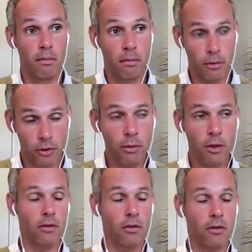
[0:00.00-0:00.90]
but to be
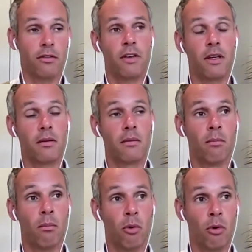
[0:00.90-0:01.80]
honest, I think
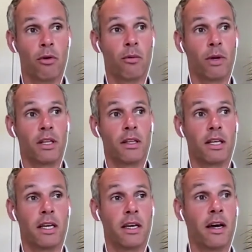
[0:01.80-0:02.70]
more within
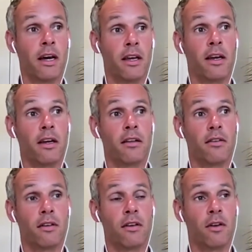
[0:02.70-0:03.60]
the AI Act,
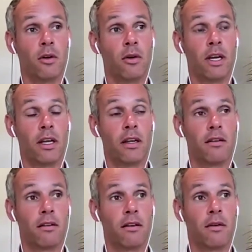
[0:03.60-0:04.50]
if you look
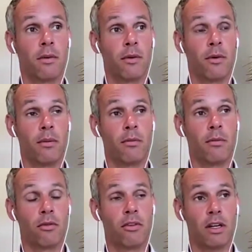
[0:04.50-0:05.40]
at the
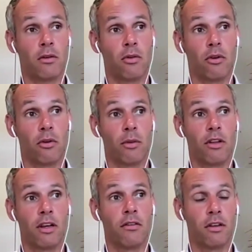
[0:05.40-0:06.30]
requirements on technical
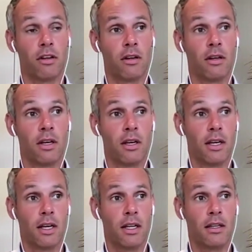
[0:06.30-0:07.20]
documentation,
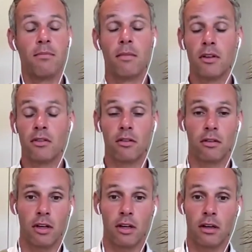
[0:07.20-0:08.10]
it demands
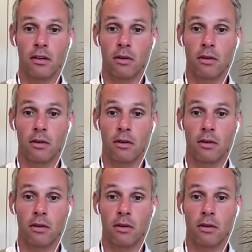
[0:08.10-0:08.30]
a